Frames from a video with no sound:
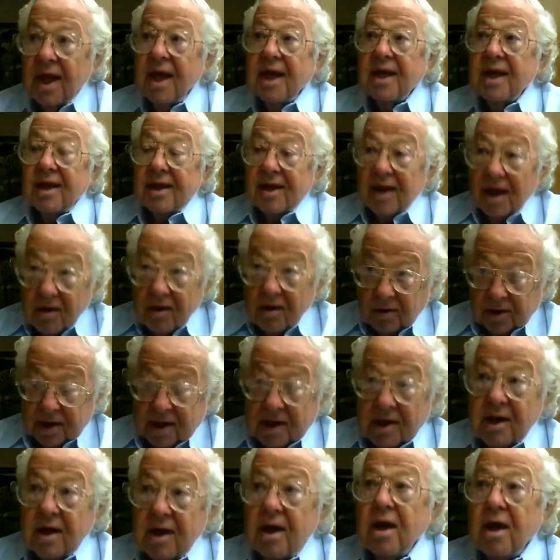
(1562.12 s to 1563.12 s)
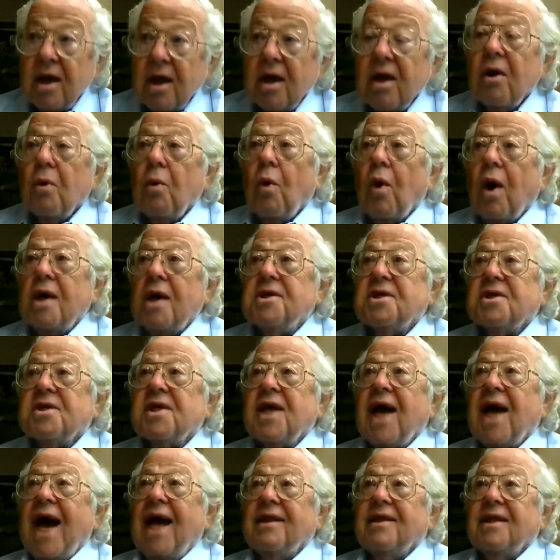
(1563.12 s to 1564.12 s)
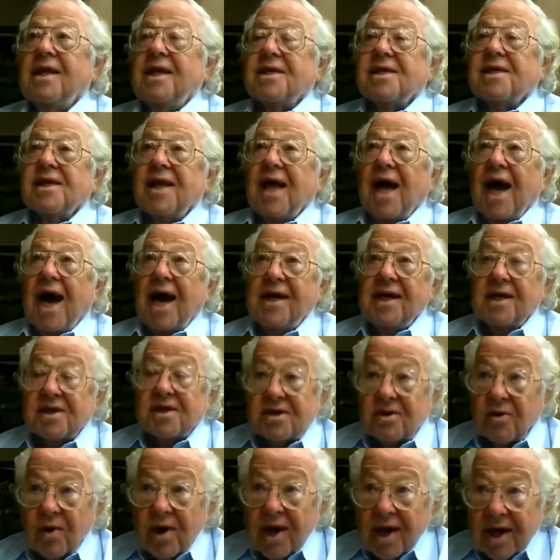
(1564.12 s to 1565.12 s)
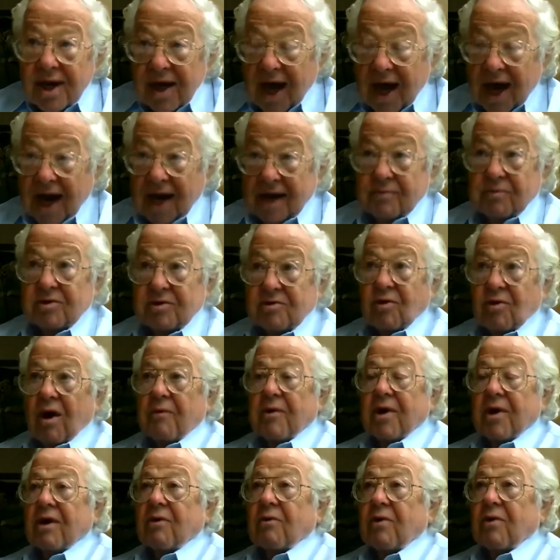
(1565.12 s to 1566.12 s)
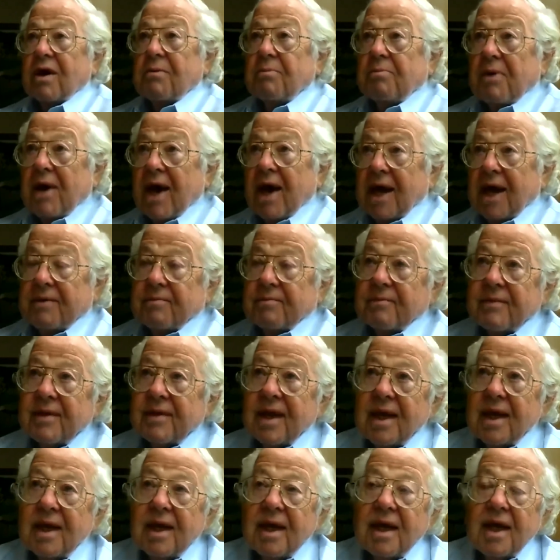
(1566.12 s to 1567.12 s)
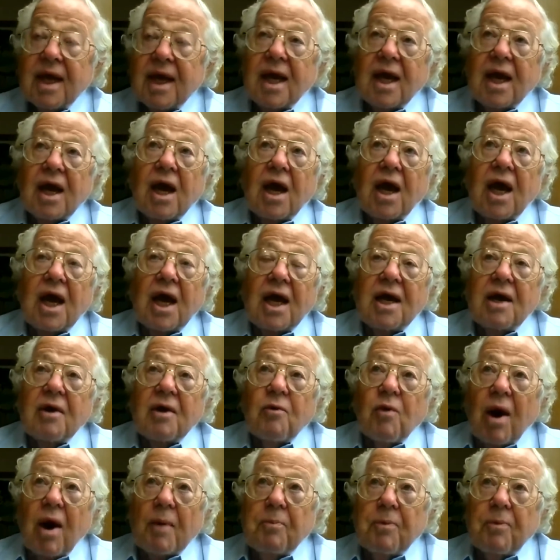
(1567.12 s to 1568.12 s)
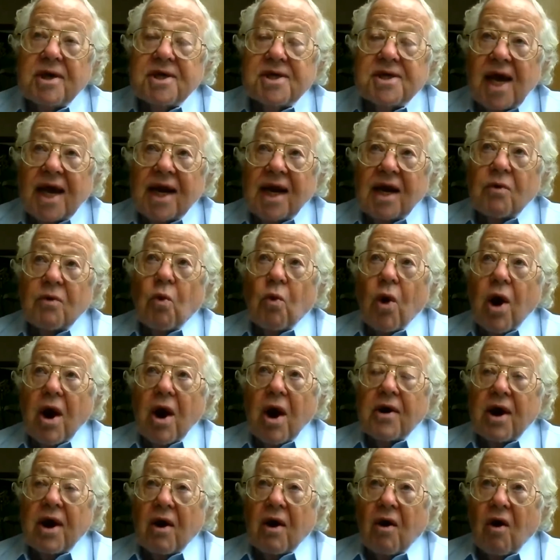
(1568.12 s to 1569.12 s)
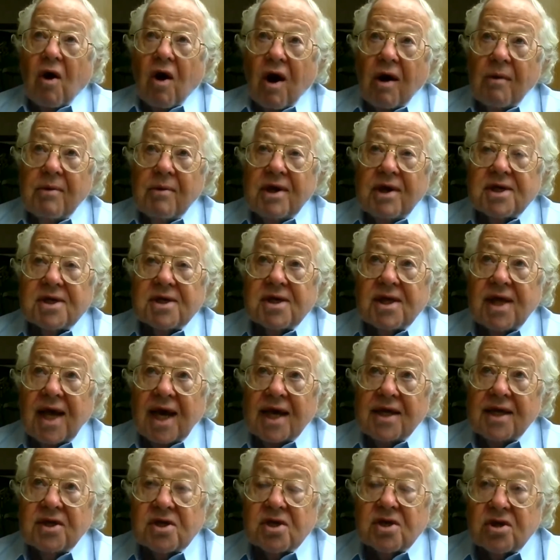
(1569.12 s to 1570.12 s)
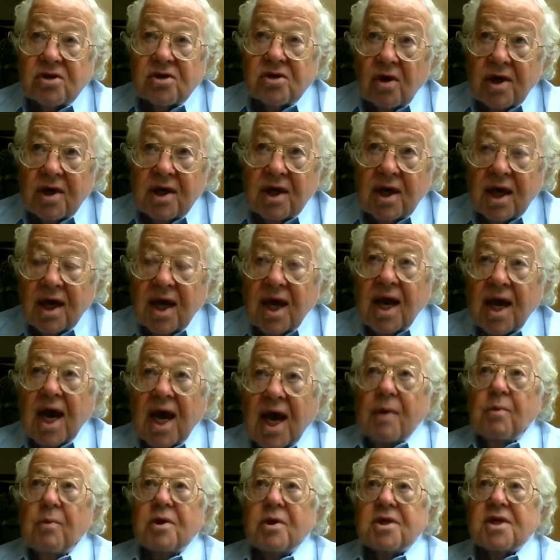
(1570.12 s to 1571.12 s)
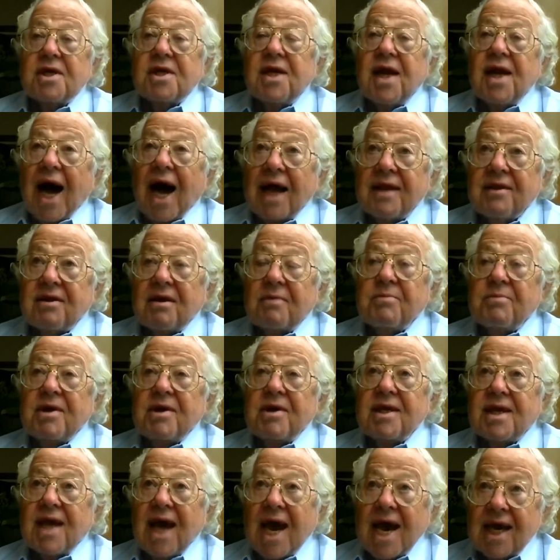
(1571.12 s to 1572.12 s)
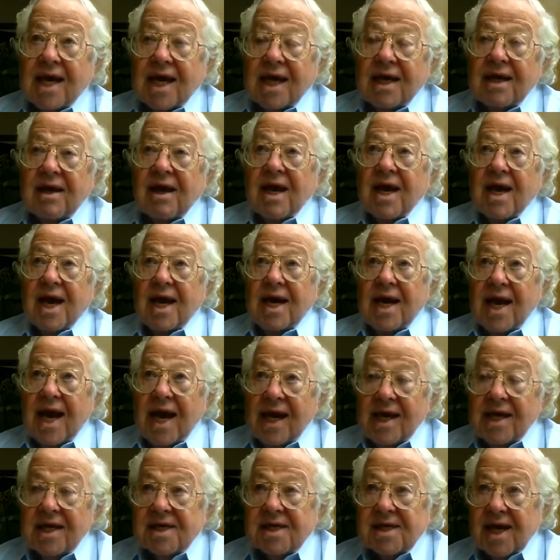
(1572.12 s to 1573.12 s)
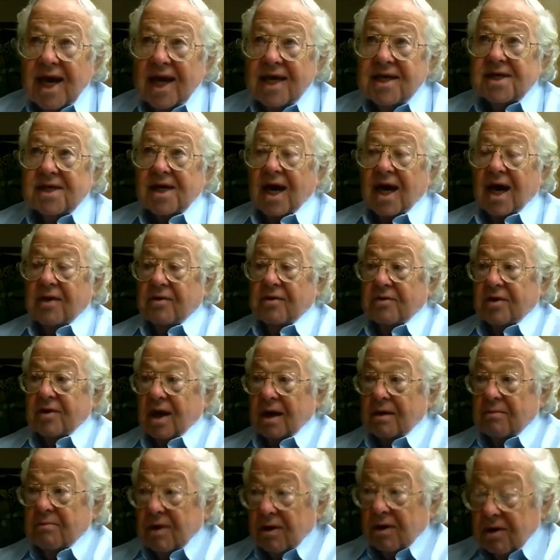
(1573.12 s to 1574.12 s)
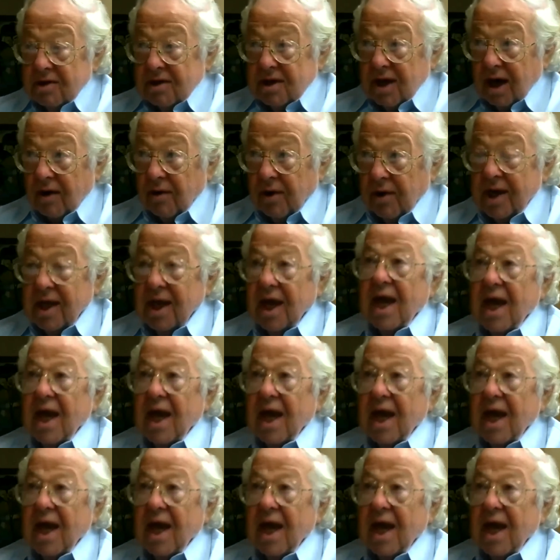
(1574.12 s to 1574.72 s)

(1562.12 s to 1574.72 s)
literally, was that this line, this green line, drawn with a green pen, represented where their armies then stood and was not to be taken in any sense other than military,